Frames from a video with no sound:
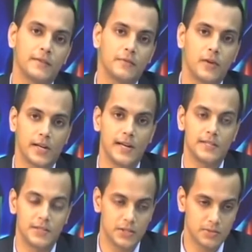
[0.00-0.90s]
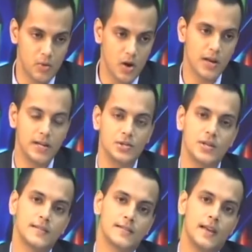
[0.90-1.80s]
So, in unlike in a
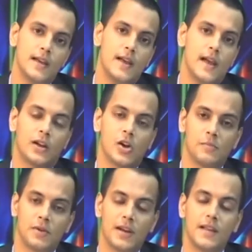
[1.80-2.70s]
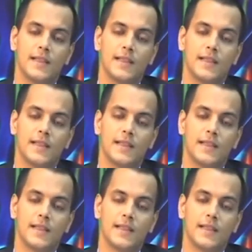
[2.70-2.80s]
compressor where uh,